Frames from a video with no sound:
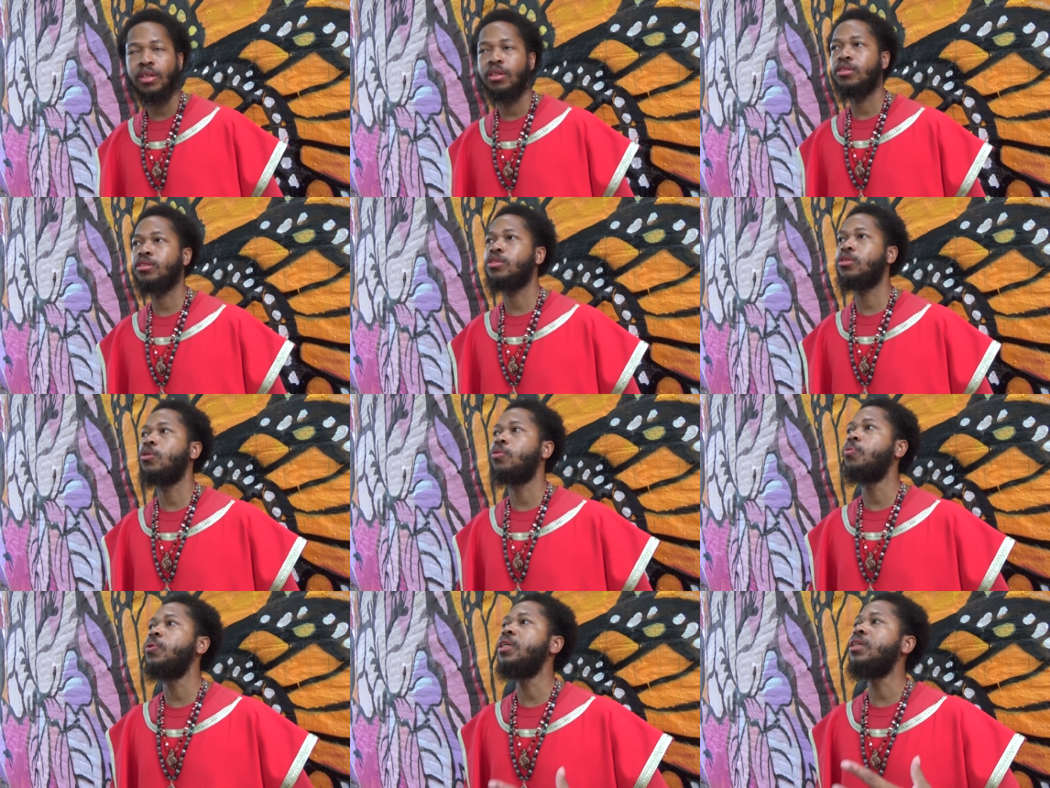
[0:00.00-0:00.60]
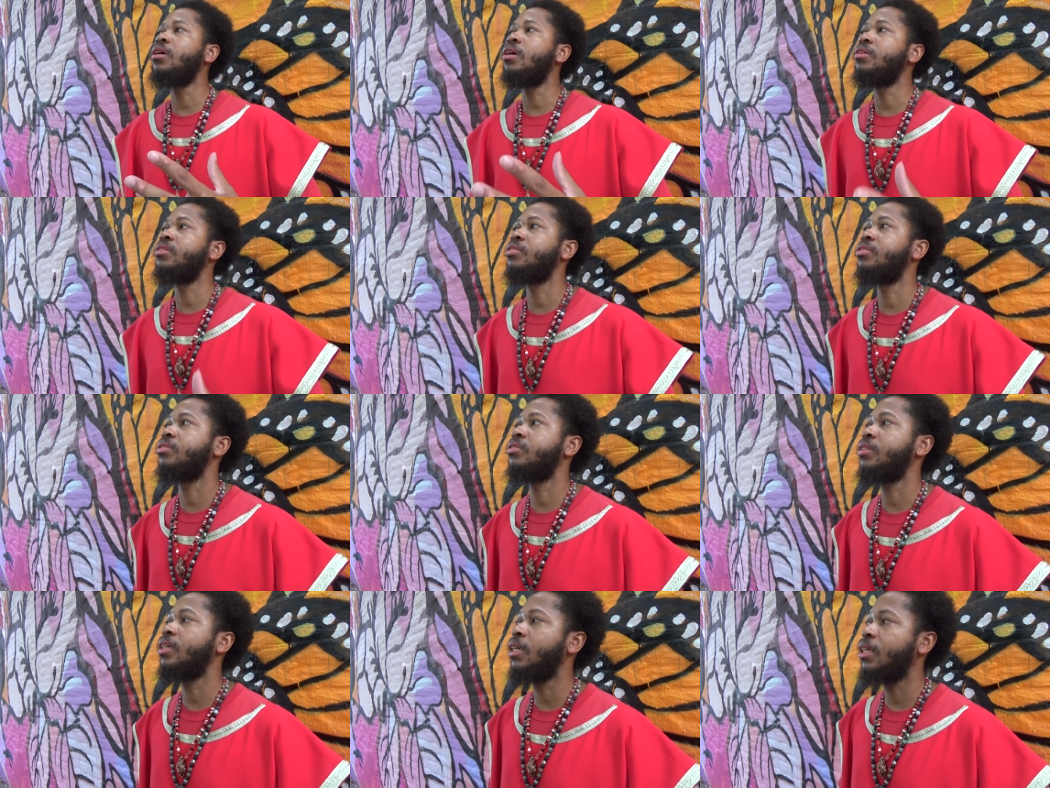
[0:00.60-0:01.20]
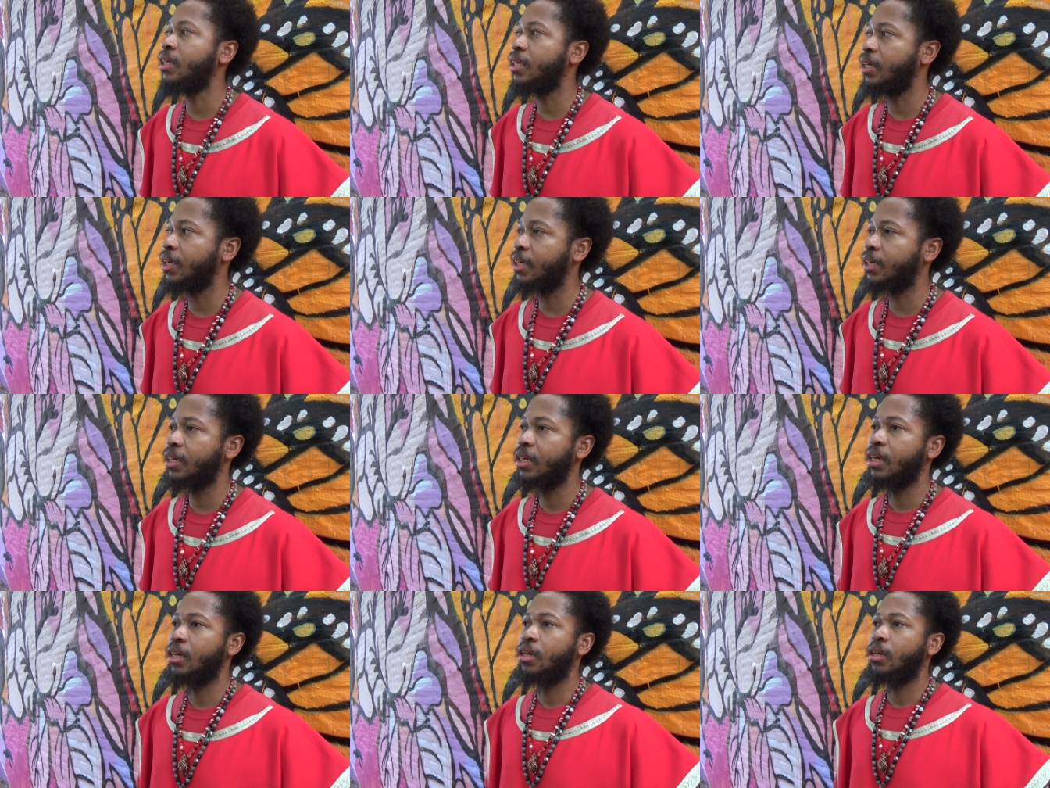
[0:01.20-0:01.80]
So we
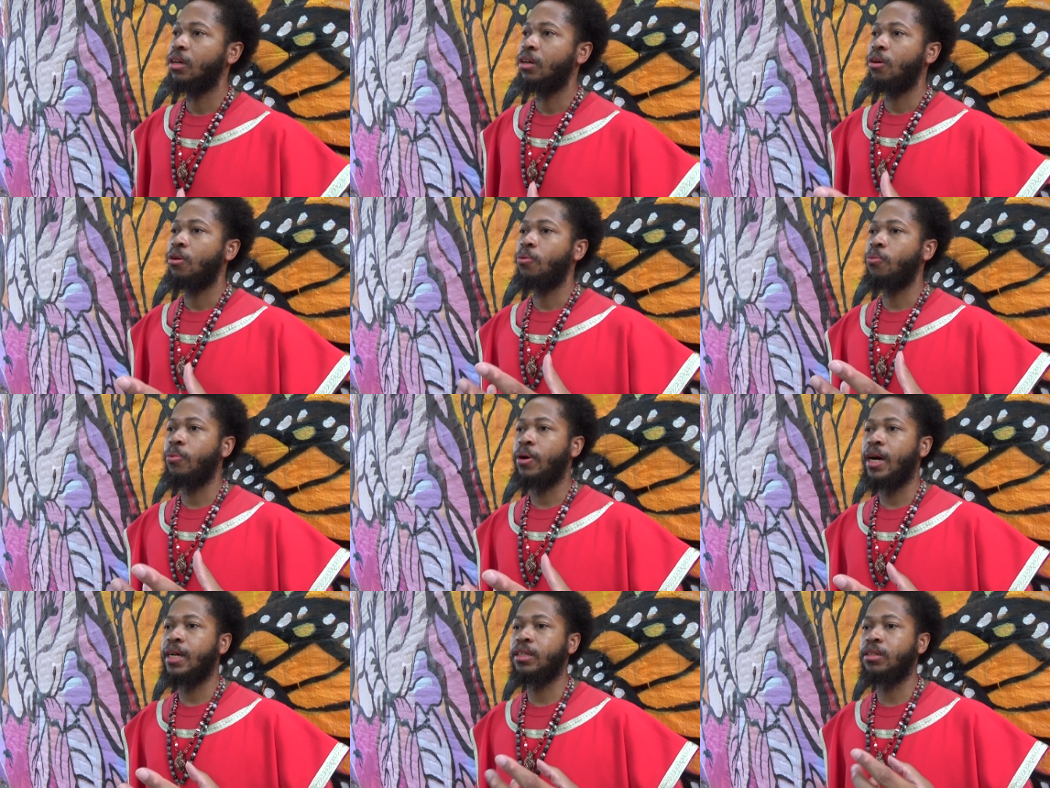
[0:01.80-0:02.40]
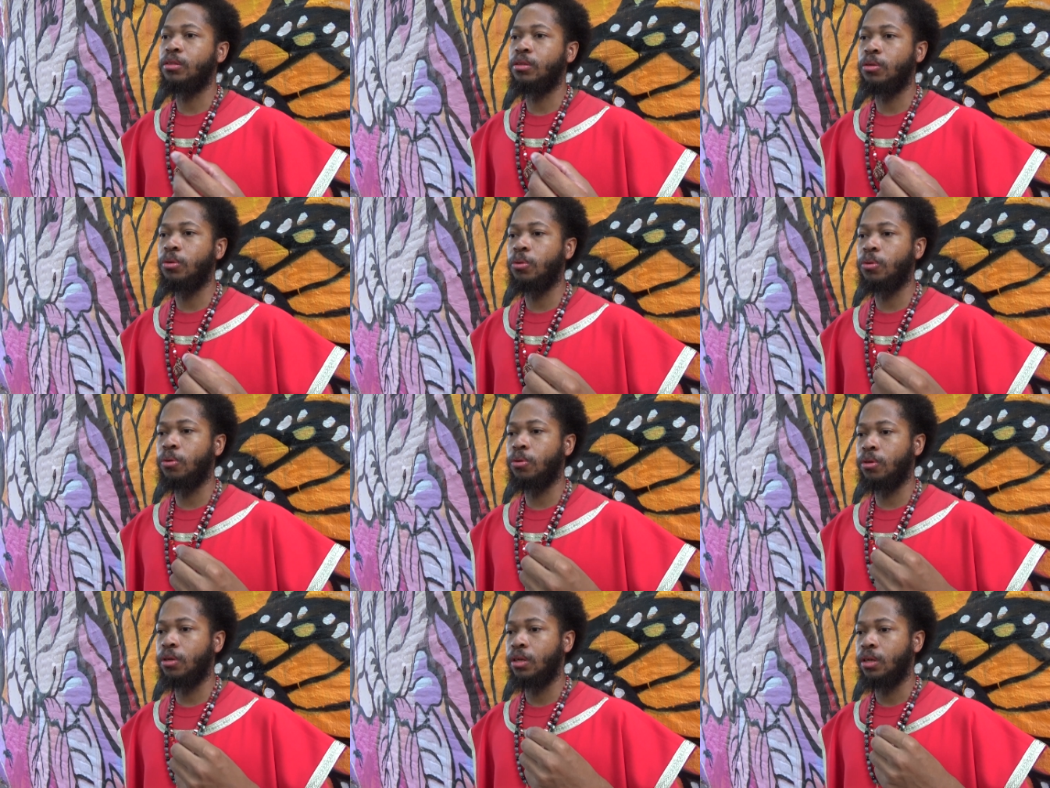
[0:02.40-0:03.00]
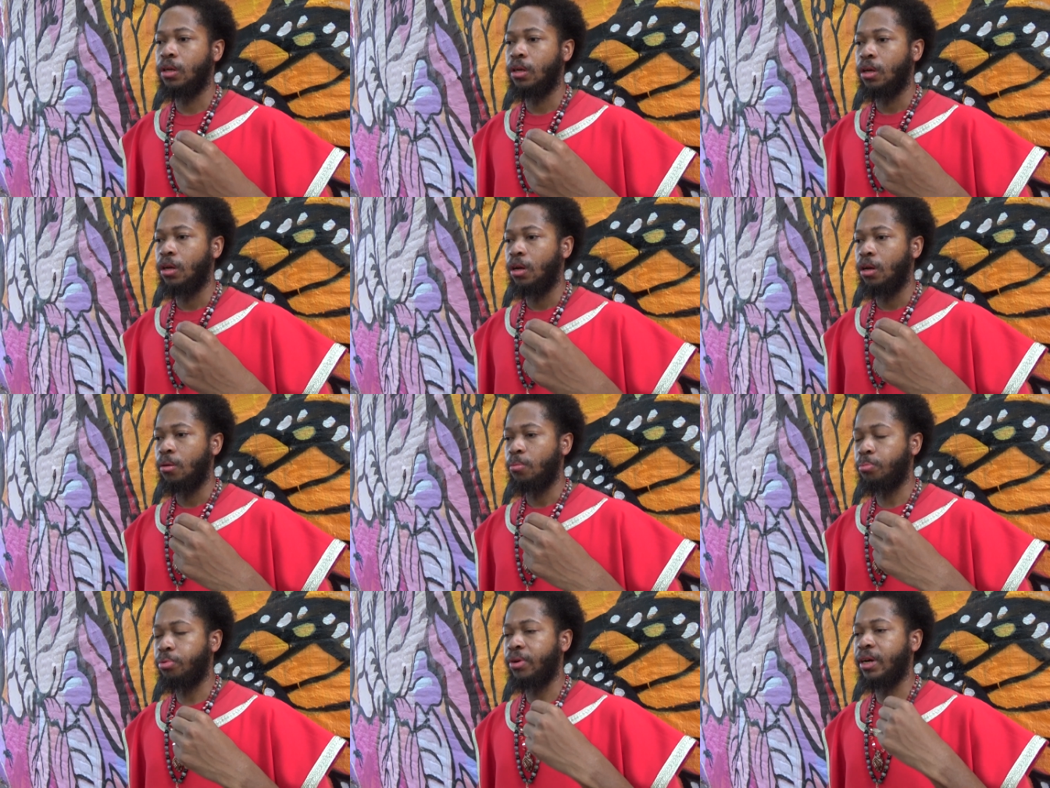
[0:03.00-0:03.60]
understand why the Lord
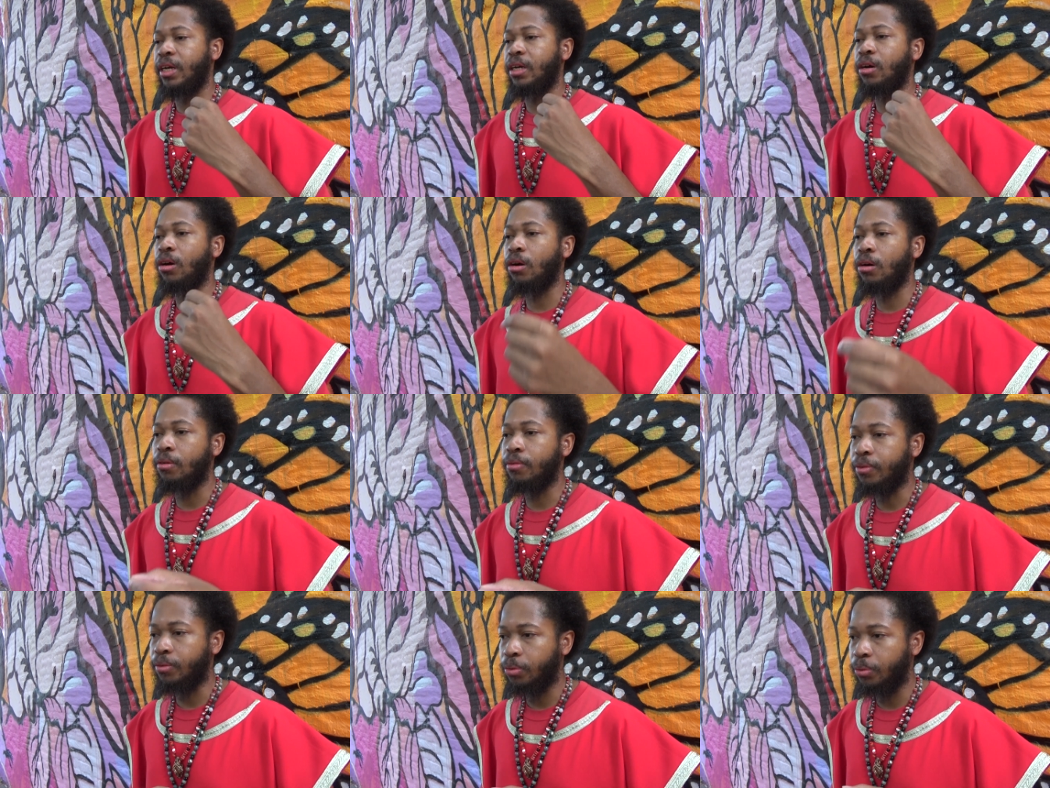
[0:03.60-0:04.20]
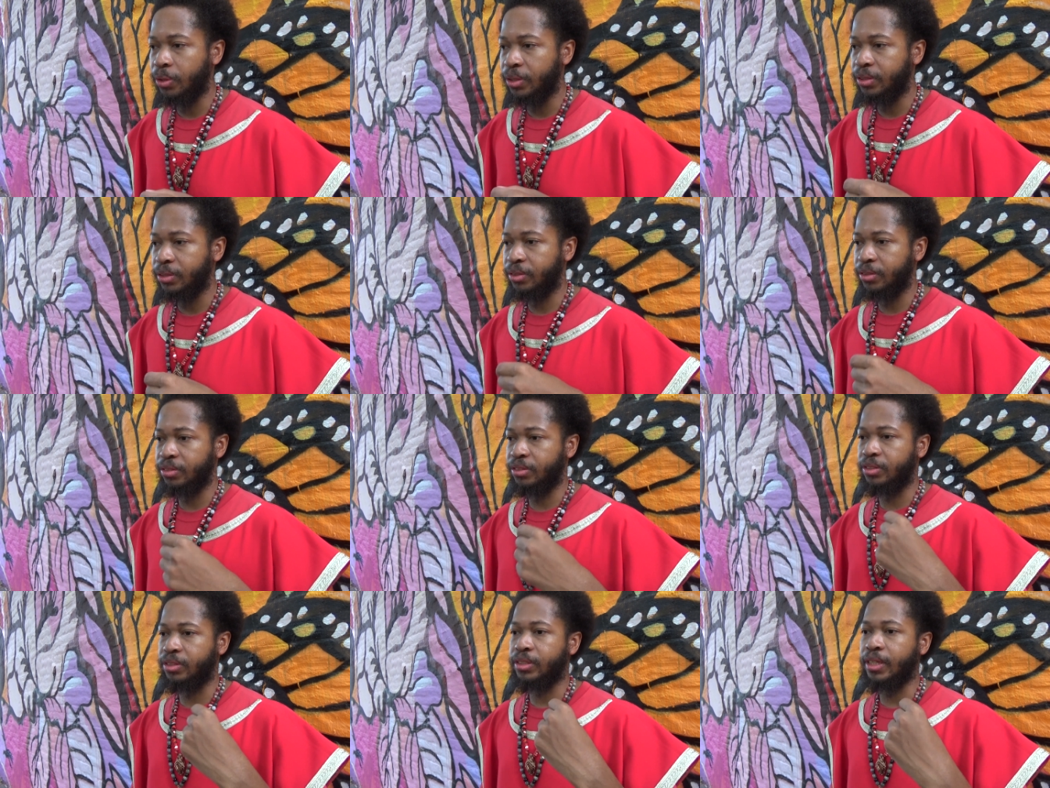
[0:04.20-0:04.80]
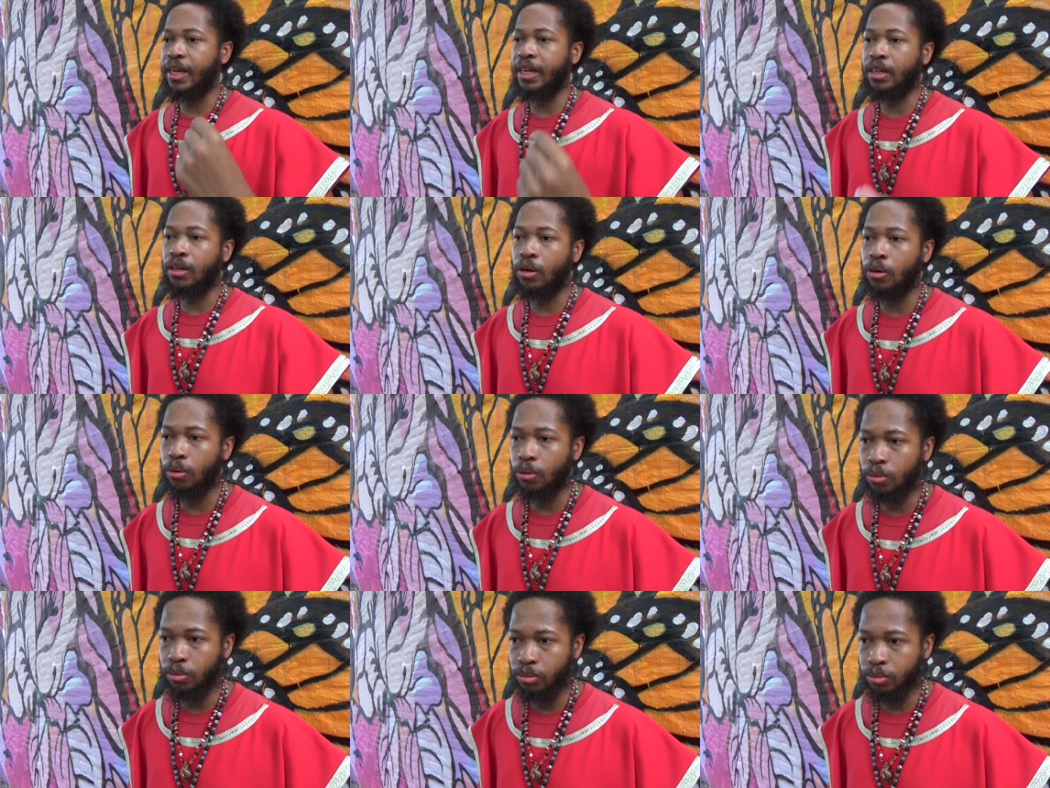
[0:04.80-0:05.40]
bring earthquakes and
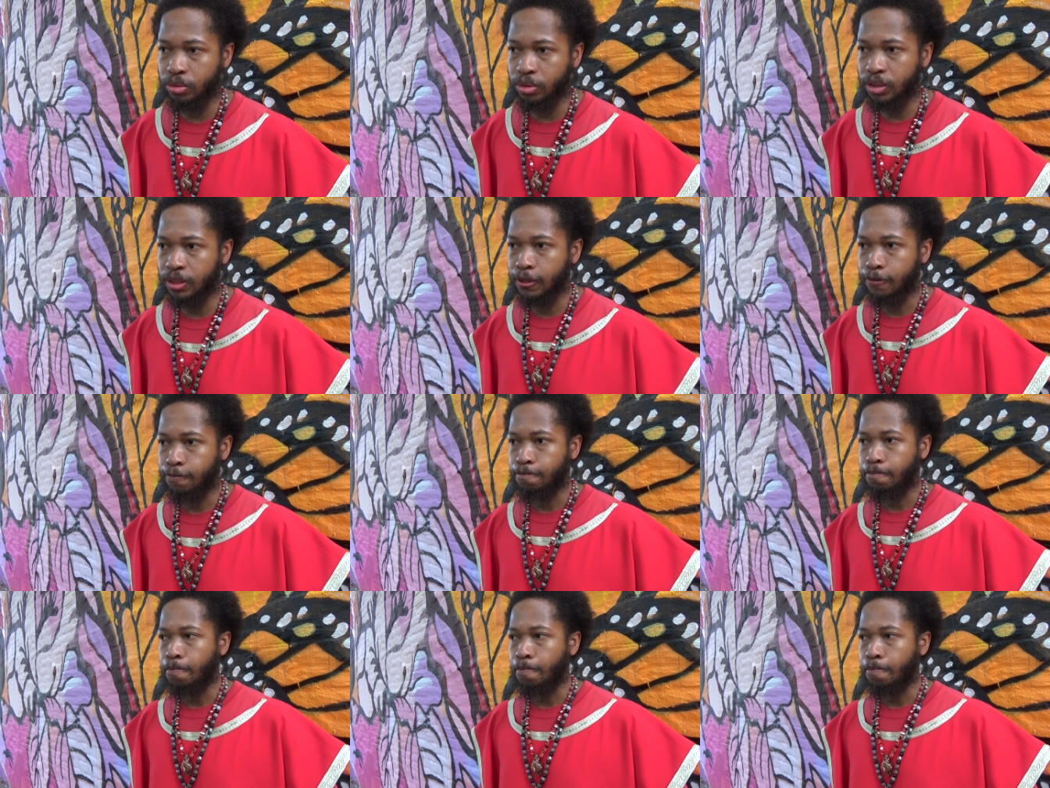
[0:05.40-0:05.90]
sinkholes